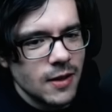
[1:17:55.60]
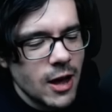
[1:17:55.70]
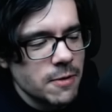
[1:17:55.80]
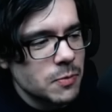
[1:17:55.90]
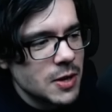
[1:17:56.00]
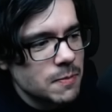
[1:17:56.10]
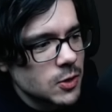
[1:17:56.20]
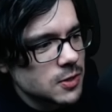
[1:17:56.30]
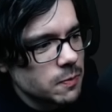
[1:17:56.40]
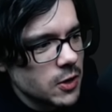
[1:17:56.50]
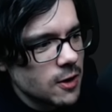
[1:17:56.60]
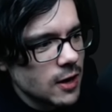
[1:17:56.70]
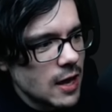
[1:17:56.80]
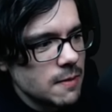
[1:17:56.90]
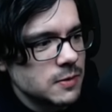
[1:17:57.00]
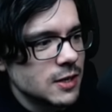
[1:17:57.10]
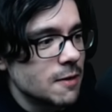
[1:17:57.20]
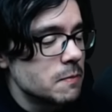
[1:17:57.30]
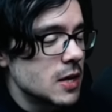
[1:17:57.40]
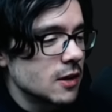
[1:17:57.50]
I've played multiplayer games, and
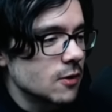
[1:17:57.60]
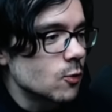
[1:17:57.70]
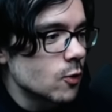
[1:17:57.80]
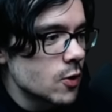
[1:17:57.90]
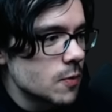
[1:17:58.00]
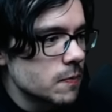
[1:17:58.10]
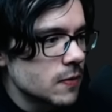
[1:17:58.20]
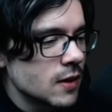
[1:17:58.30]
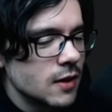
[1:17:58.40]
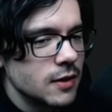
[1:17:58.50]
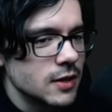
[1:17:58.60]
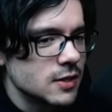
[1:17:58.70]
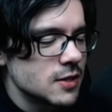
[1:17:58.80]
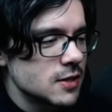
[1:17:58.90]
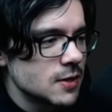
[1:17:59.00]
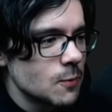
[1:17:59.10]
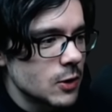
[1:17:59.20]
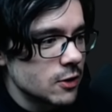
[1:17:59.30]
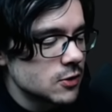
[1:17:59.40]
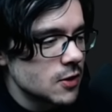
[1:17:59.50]
I've been in a room, and I see
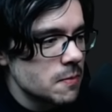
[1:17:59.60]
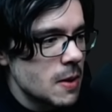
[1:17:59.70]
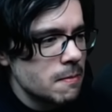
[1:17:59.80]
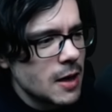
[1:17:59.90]
someone else on the map.